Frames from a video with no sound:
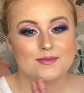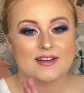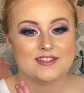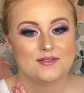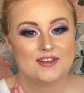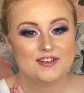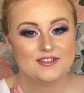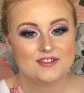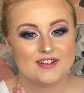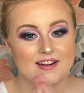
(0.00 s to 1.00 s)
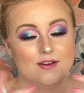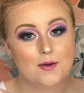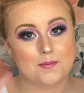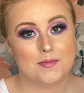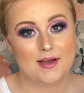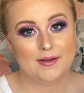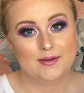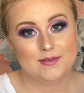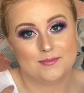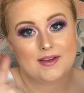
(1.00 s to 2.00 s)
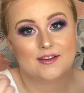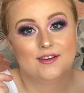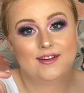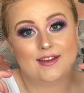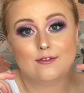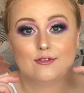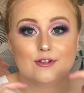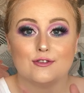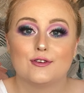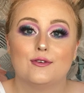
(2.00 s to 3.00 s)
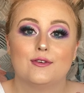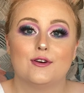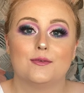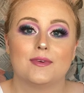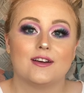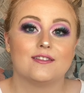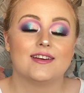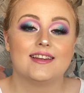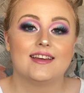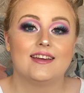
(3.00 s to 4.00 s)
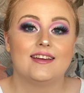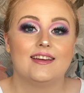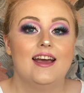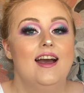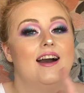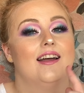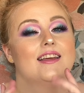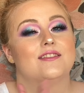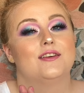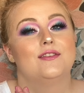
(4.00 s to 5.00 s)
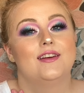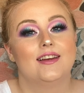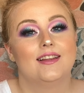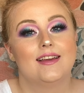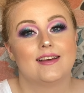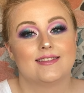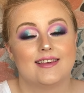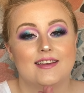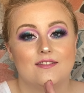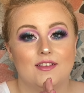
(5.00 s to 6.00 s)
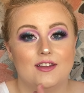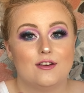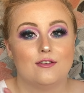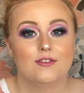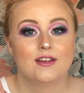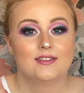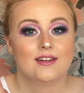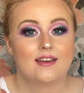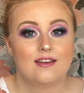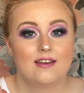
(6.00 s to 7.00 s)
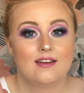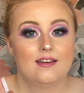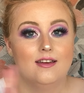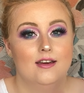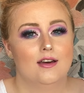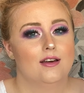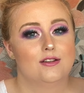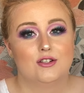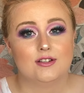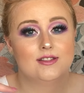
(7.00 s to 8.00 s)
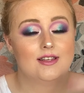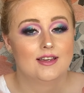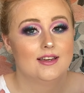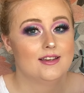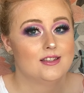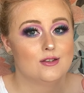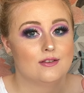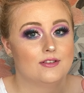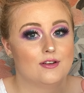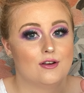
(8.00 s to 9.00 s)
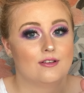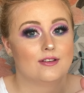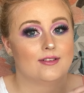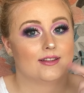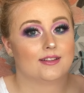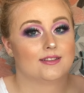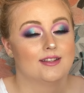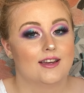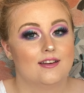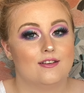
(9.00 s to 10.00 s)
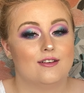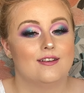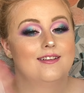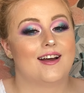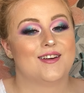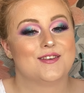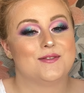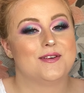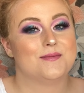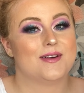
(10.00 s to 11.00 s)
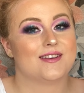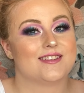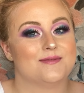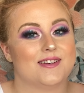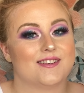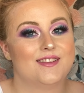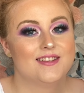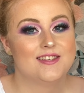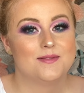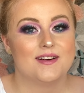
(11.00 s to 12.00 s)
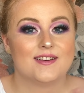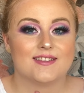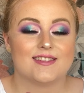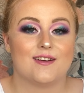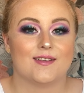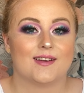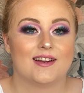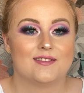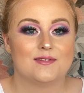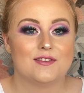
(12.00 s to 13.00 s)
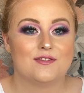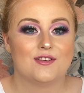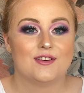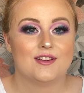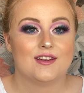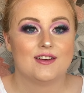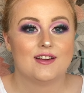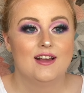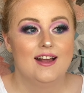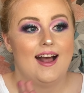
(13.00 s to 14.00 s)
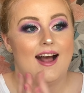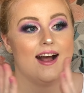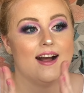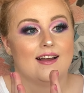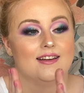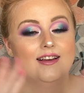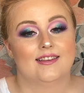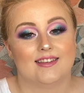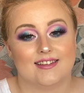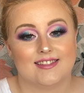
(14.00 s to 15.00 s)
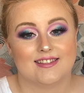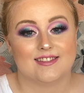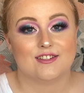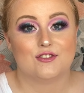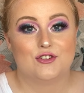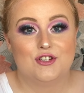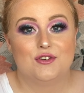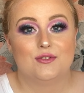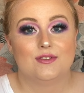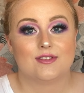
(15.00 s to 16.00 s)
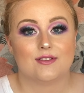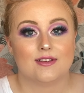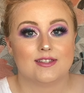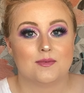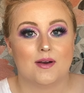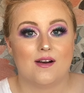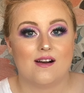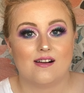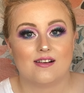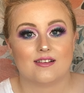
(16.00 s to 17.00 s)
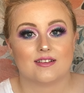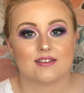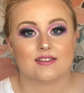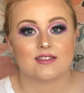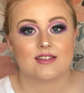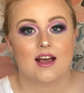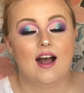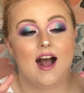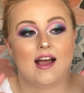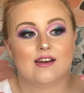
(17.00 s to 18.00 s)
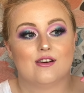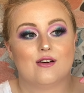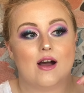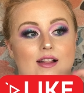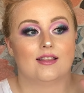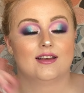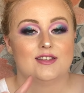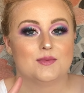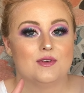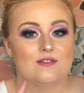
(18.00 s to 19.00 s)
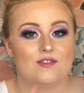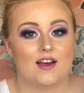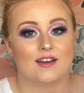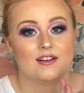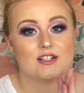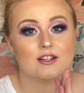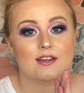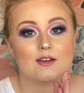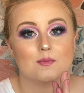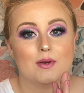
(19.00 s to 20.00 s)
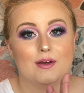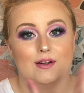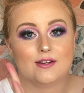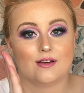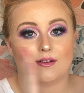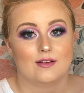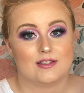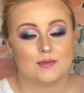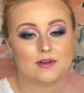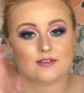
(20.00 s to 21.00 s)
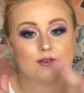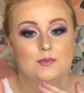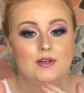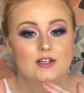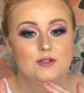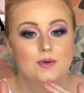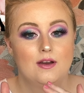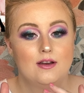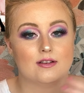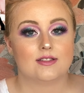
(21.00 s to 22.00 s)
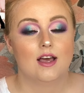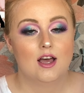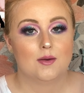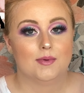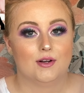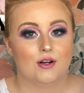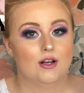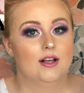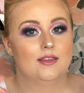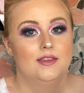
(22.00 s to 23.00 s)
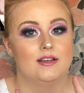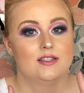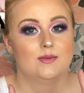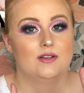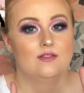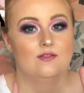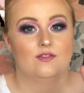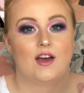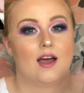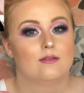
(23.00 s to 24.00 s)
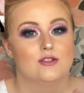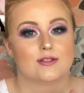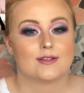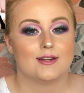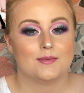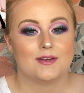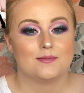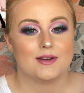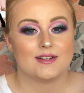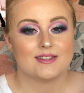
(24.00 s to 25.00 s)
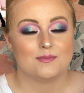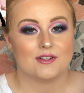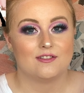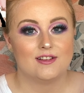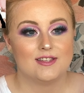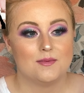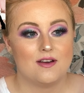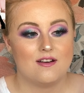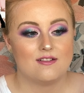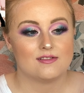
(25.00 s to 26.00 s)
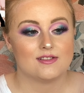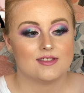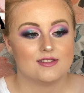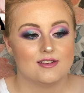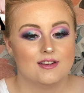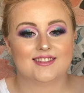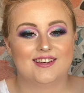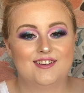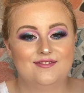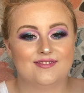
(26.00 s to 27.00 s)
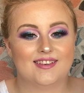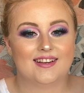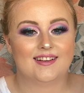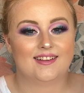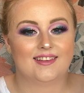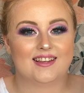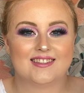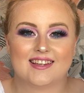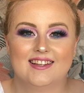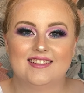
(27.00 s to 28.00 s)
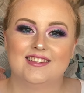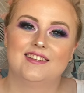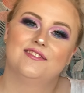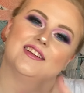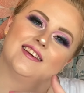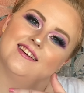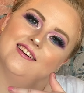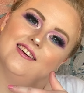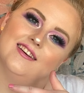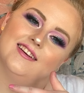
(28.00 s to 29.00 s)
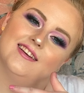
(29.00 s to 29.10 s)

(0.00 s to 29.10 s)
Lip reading: back to my YouTube channel. My name's Megan, if you don't know me already, and I have a really exciting video for you today. Just in case you haven't already read the title, I'm going to be unboxing my Glossybox on camera for you, and this is June's Glossybox. I know last month I actually compared Glossybox to Birchbox, but this month I'm just going to be unboxing my Glossybox. So let's get into the video.